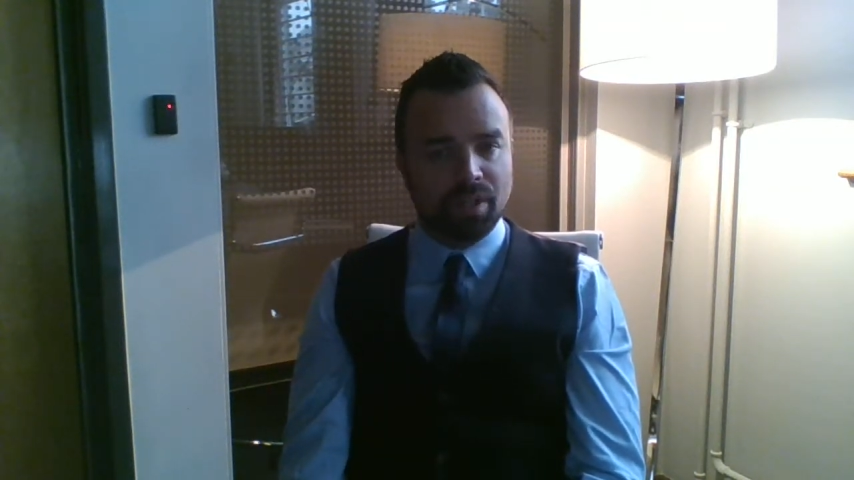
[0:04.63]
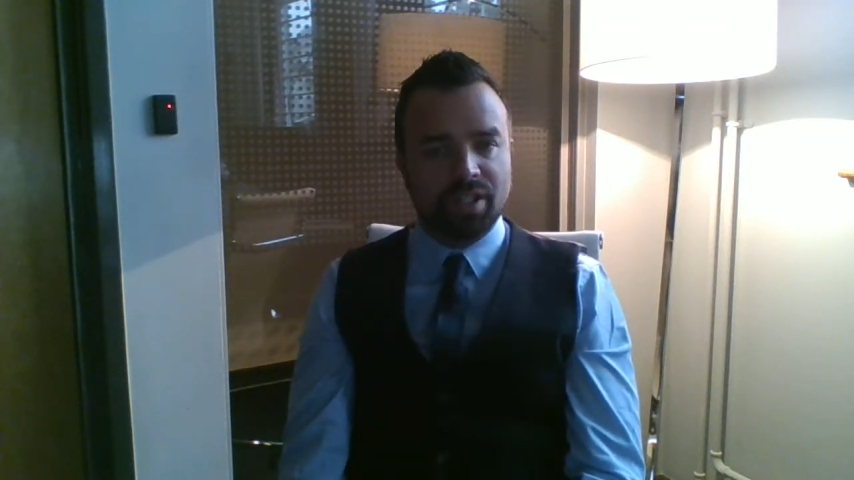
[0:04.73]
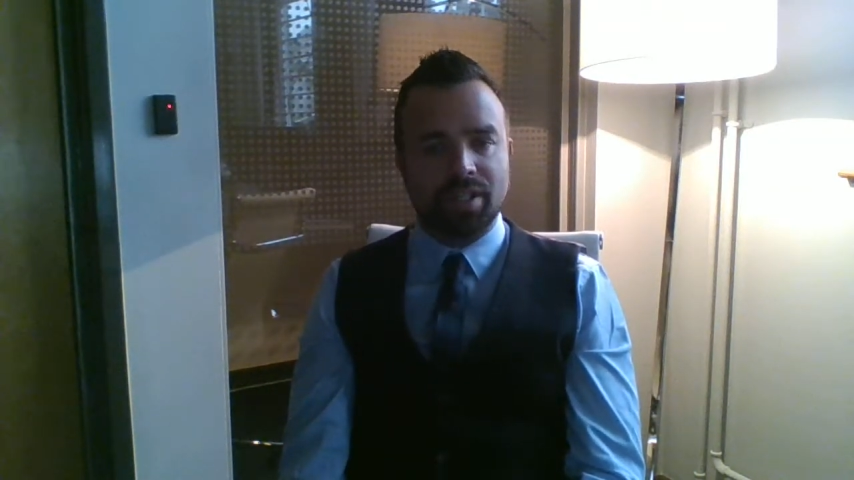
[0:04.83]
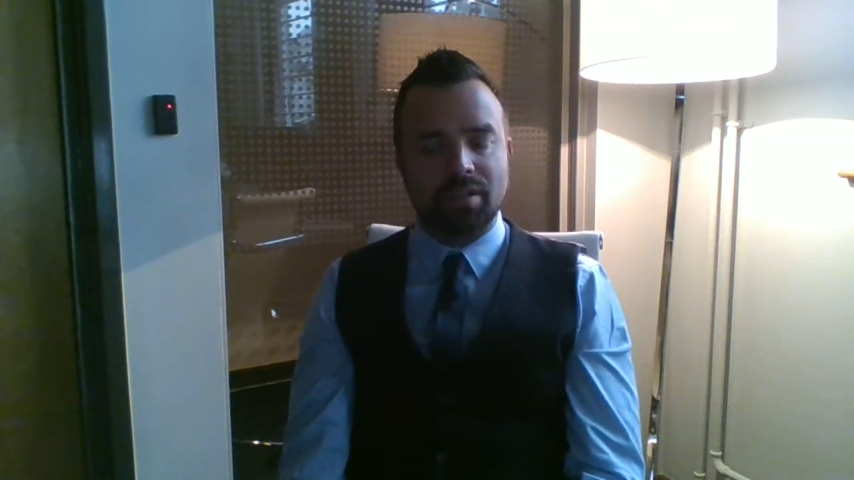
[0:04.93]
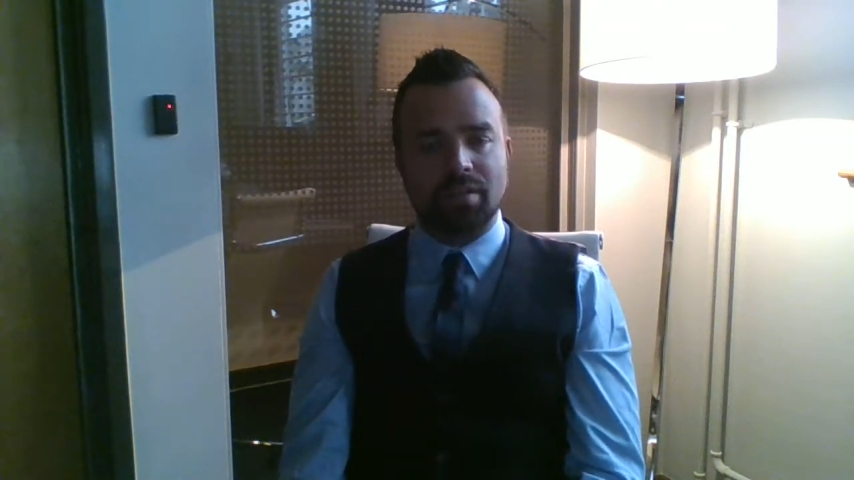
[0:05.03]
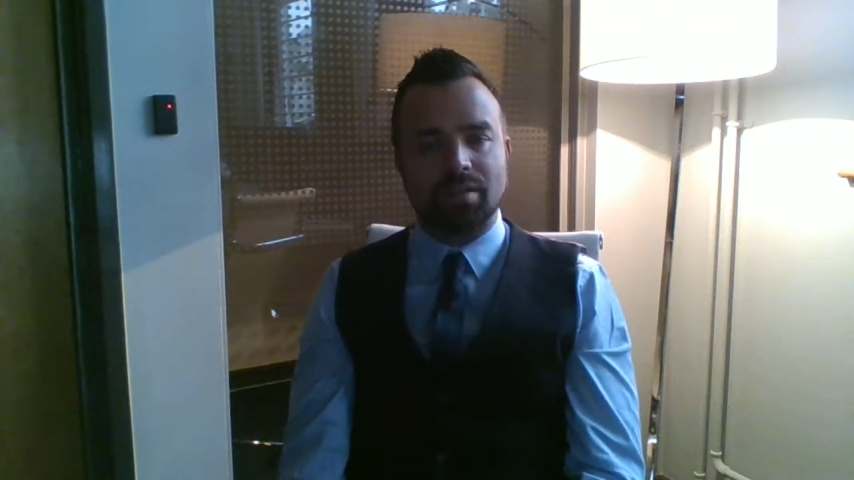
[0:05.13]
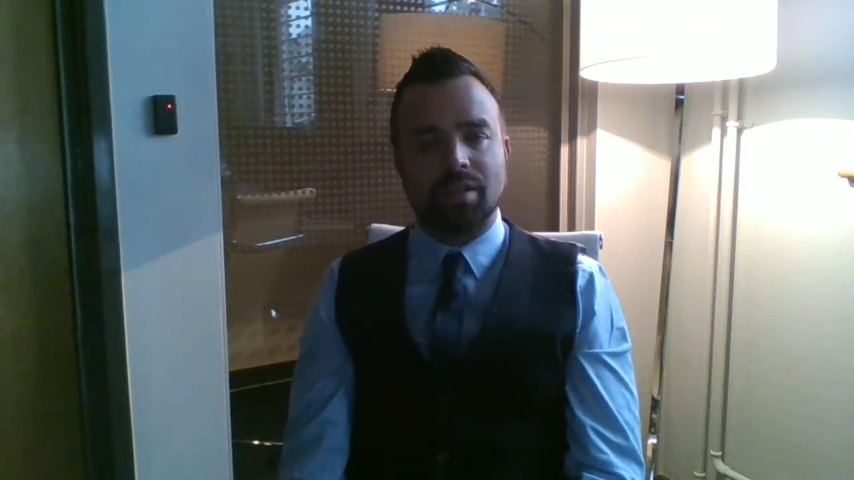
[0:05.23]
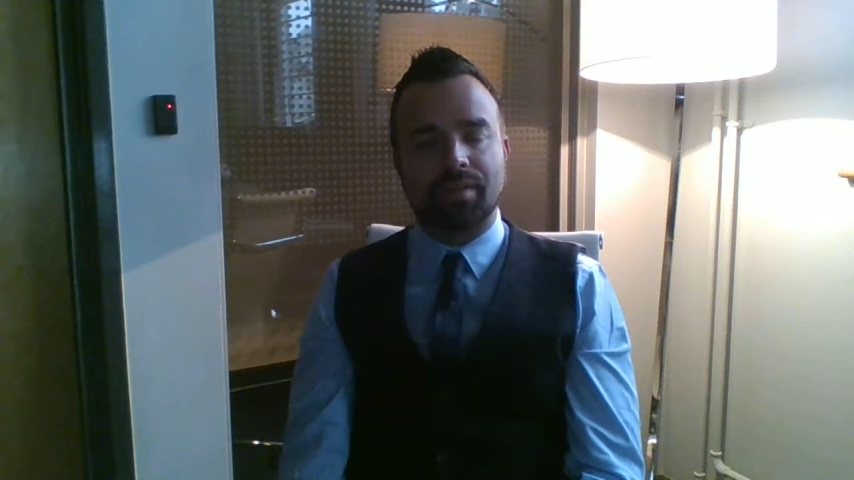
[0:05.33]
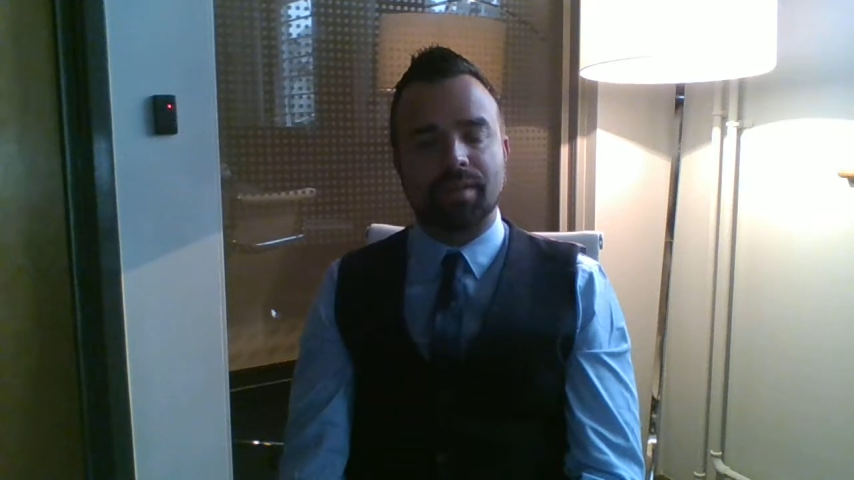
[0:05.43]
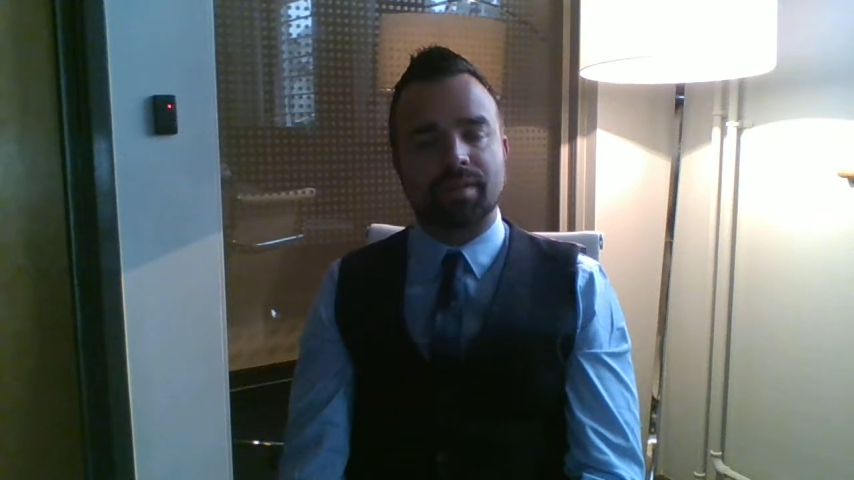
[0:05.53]
which is our
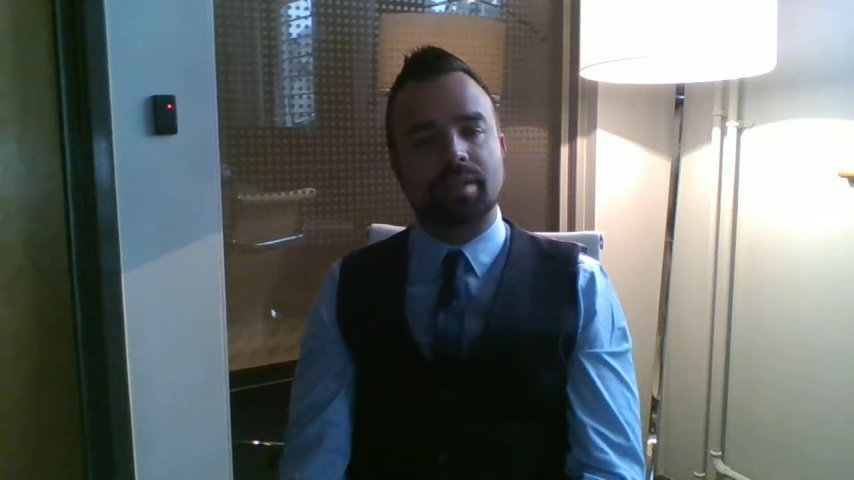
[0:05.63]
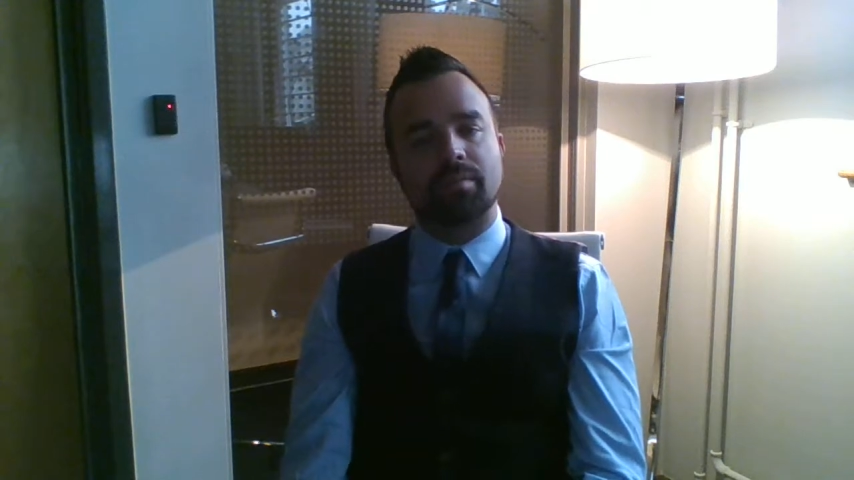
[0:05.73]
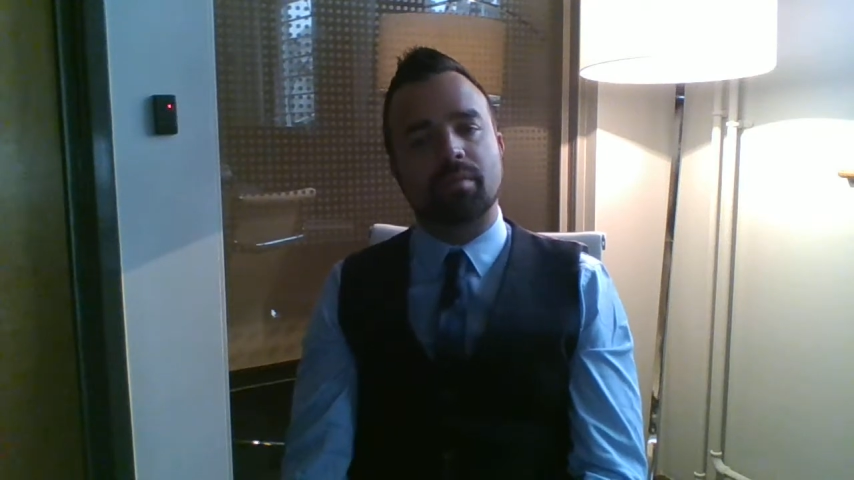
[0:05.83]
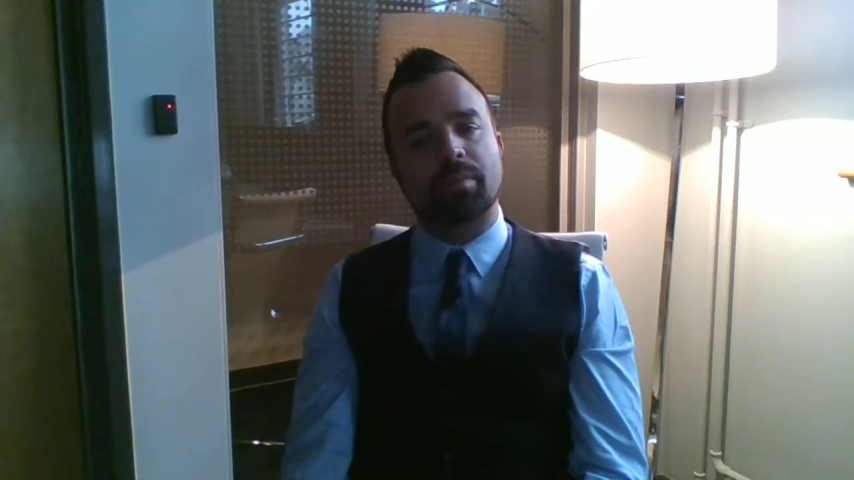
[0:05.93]
self-assessment